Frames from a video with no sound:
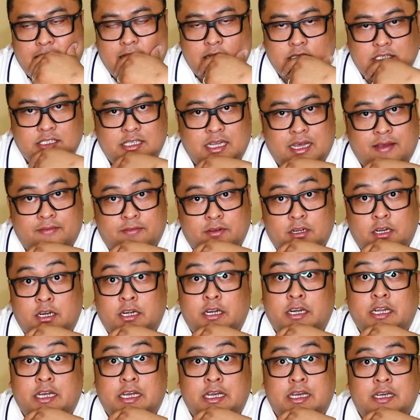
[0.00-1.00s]
Steph
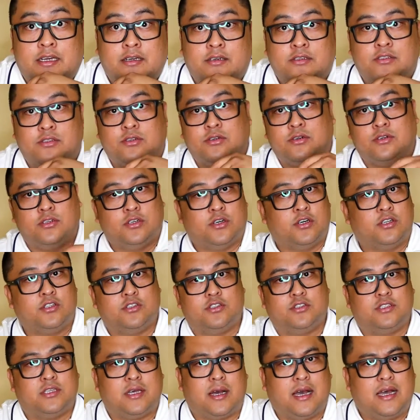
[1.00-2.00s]
Curry. So
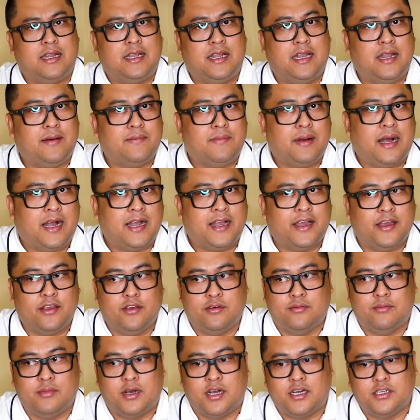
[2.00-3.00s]
yun, sa kanila
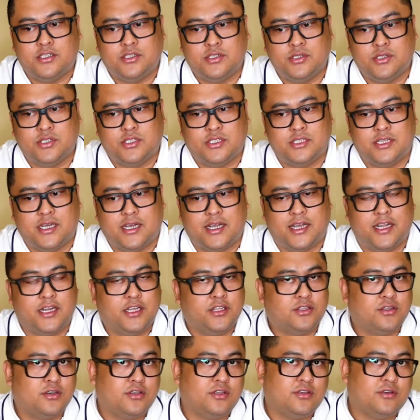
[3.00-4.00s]
bagay yung mga shoes na
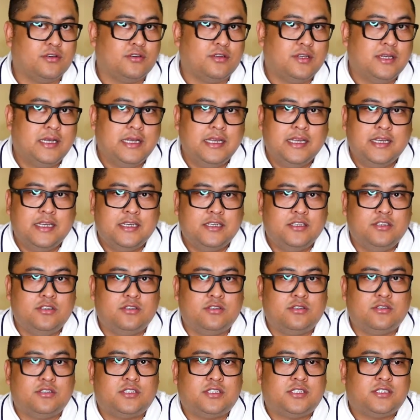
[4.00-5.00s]
ganito.
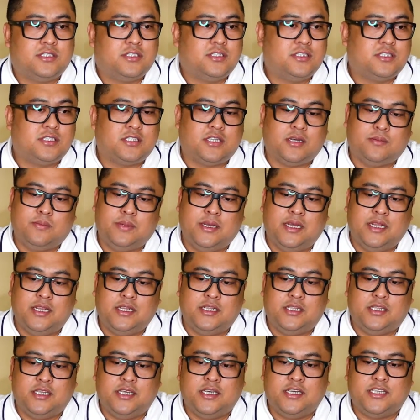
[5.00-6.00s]
New
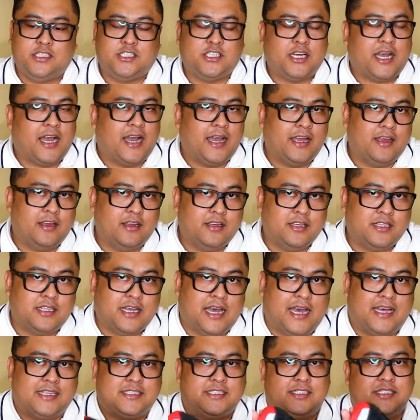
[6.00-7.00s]
stability, kaya it
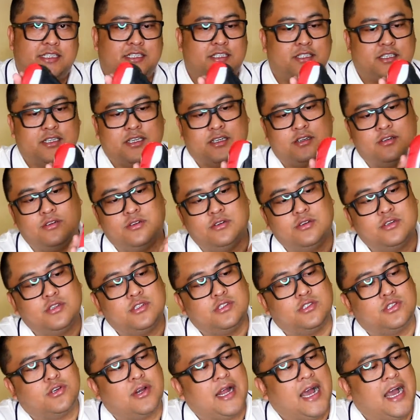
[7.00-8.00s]
has this
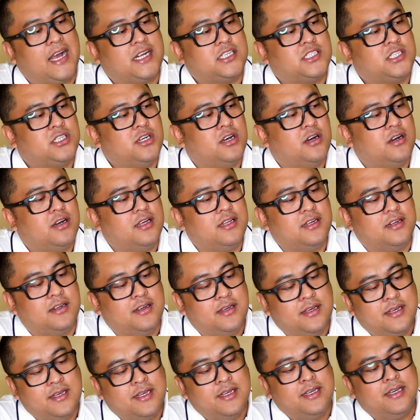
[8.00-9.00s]
good traction.
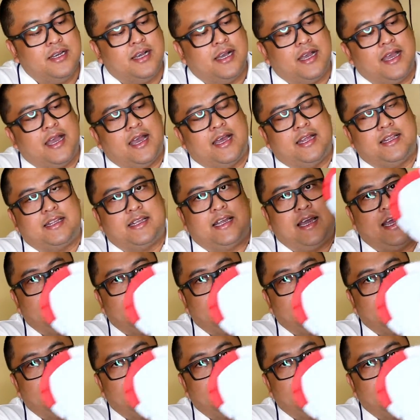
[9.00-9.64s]
Ayan,